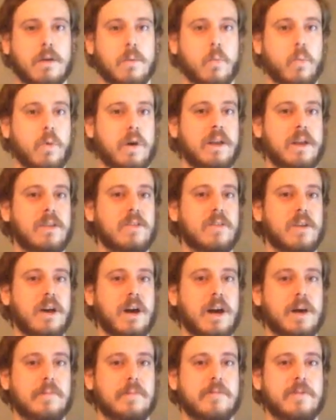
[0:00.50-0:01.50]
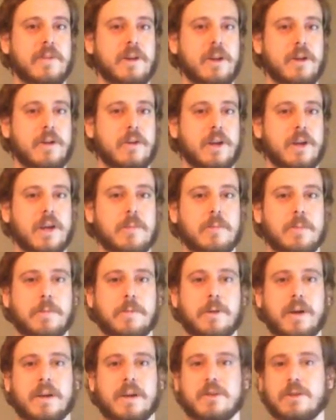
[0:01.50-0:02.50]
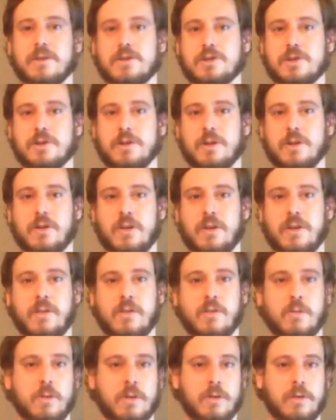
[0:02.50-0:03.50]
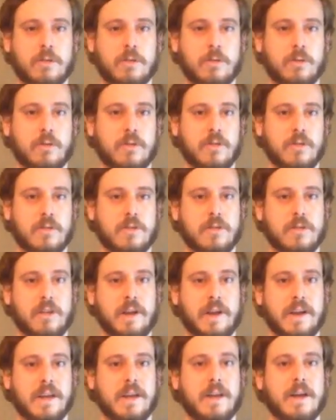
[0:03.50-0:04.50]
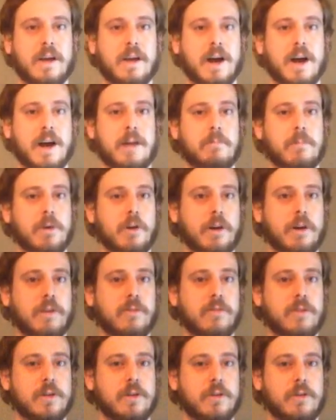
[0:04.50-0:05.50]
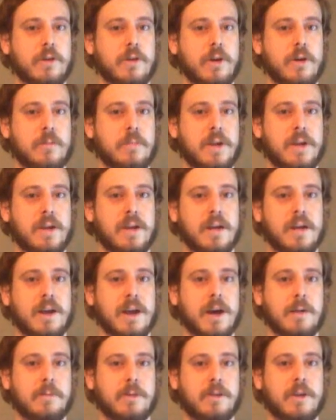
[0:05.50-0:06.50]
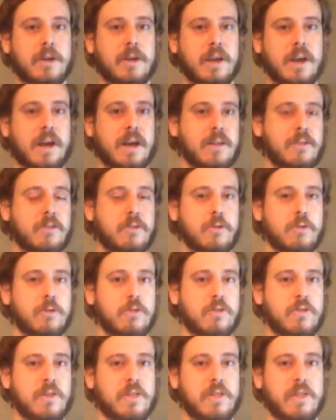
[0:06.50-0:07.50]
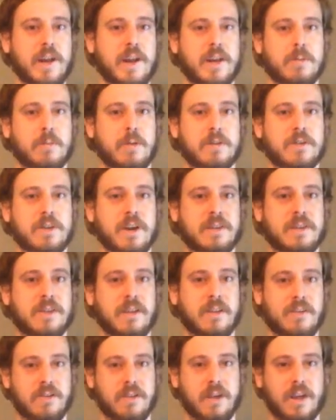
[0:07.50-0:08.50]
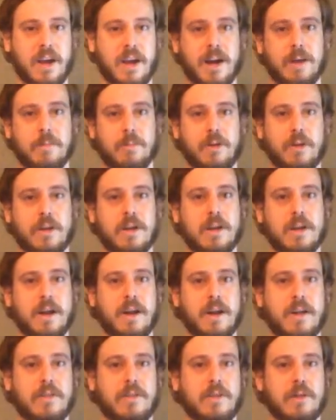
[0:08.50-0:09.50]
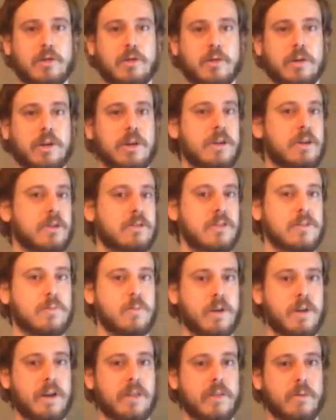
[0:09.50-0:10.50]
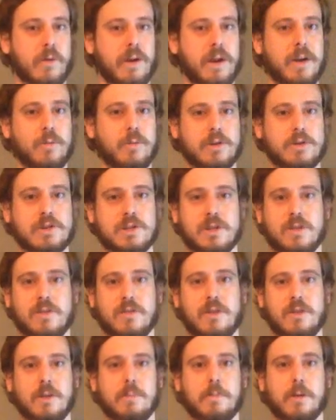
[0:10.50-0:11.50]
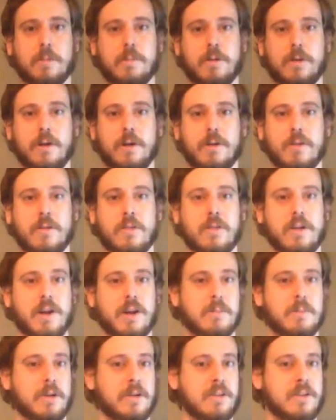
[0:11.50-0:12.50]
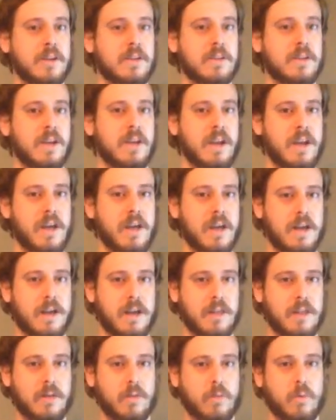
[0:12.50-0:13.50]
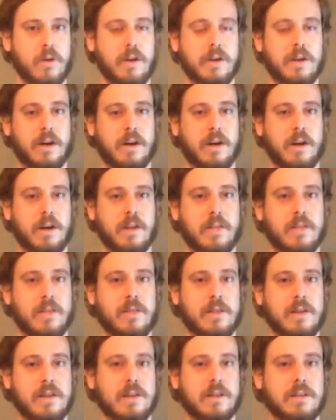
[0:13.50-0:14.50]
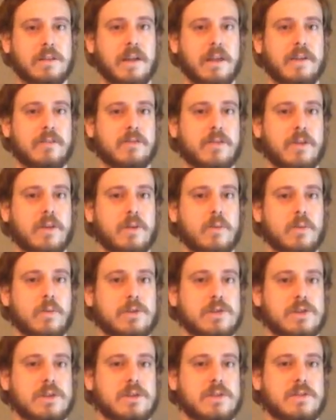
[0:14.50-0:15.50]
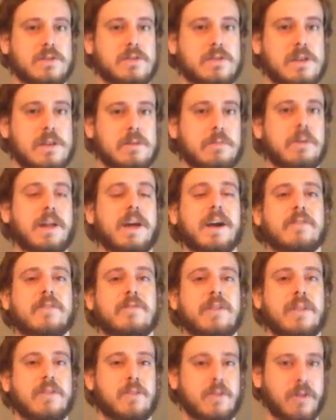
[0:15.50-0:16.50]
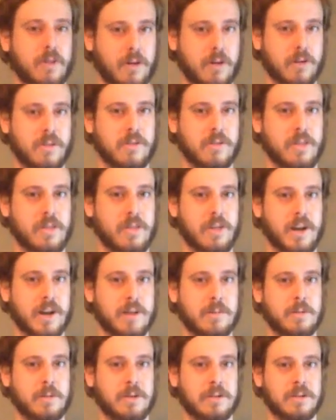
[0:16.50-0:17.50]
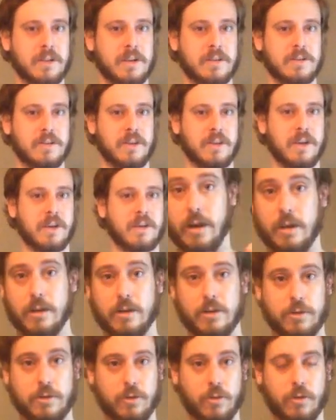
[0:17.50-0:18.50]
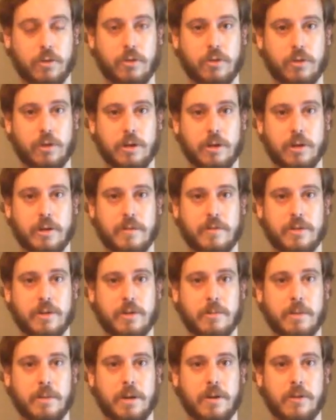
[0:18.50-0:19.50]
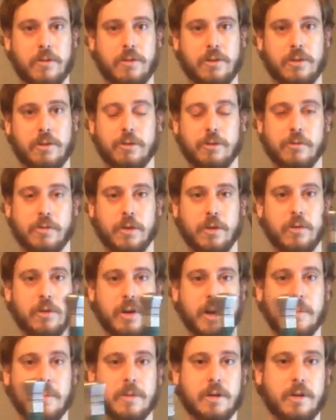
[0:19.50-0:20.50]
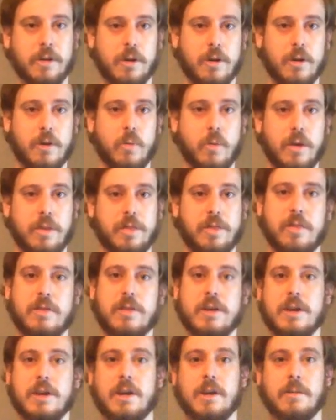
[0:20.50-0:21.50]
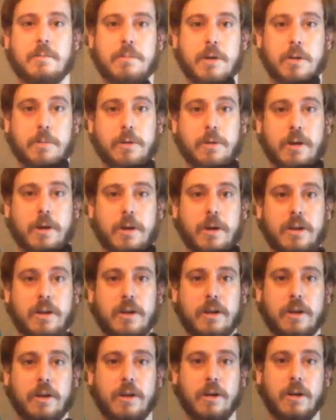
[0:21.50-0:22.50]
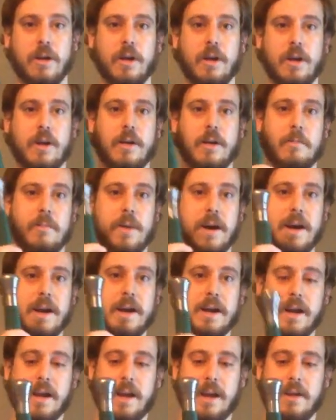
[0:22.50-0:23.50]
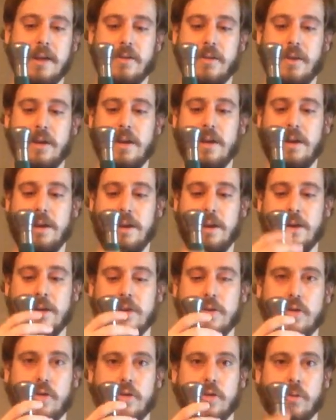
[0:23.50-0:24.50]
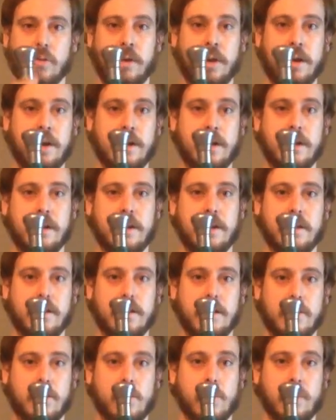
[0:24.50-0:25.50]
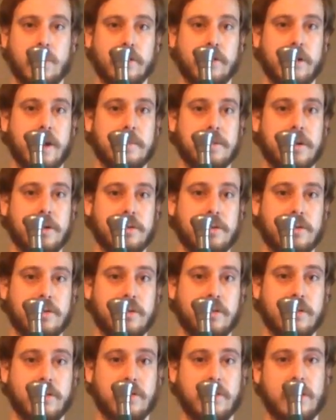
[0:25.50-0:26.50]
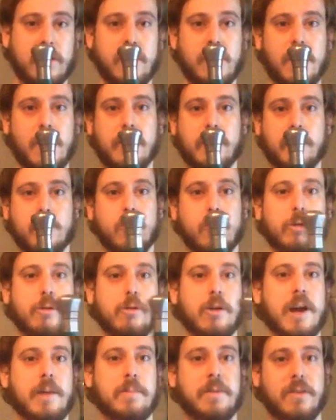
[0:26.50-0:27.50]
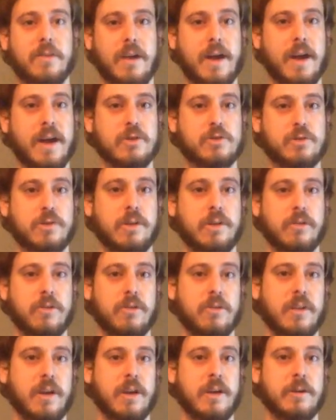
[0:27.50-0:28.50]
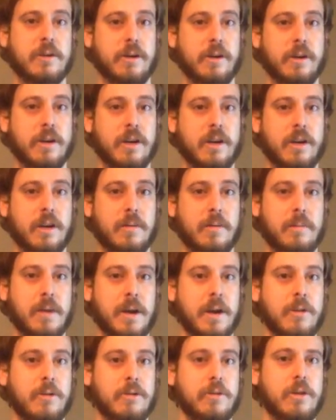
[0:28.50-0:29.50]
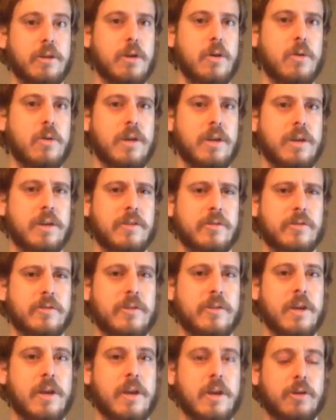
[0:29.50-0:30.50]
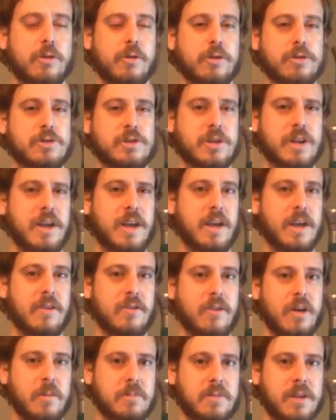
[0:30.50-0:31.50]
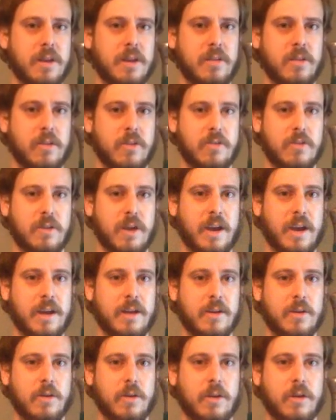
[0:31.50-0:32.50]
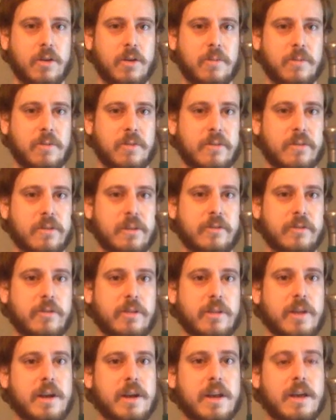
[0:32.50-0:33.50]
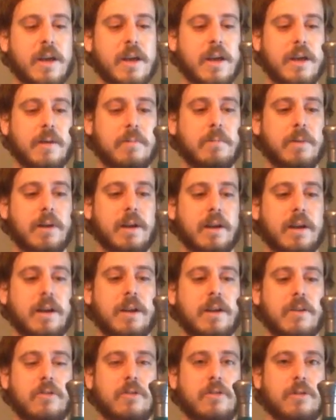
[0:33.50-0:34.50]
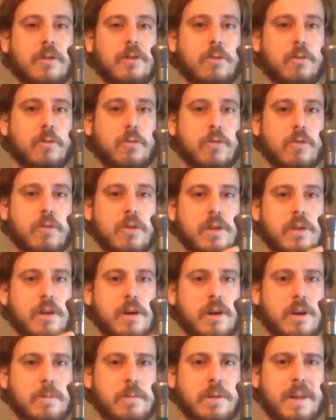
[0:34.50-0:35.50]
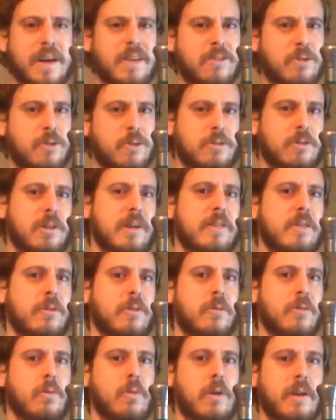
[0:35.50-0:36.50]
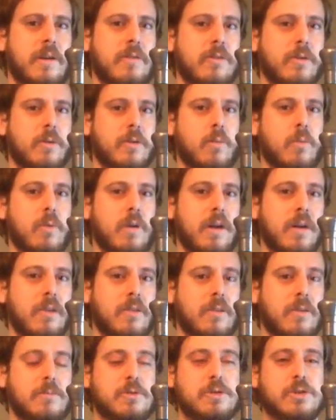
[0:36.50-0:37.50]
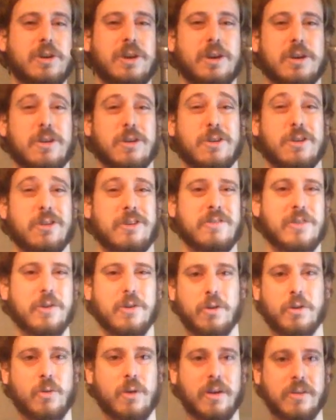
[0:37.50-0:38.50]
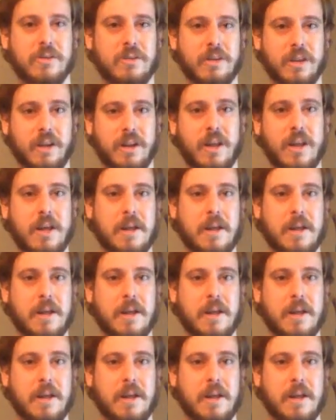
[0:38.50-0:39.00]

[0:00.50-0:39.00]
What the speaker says: What is up, fellow HEMA practitioners and sword enthusiasts alike? I'm Mark, if you don't know me. I'm looking at two synthetic Montantes today. I'm looking at the green hilted one on the right, which is the Purple Heart synthetic Montante, and the one on the left, which is the Blackfencer synthetic Montante. To start off the comparison and review, I'm going to go with the Purple Heart here. Mine has a green cord wrap hilt, as you can see. The cord wrap is actually standard. I don't know if Christian has updated the site specifically for that, but he doesn't use the plastic or leather or whatever it was. I'm sure he could if he requested it,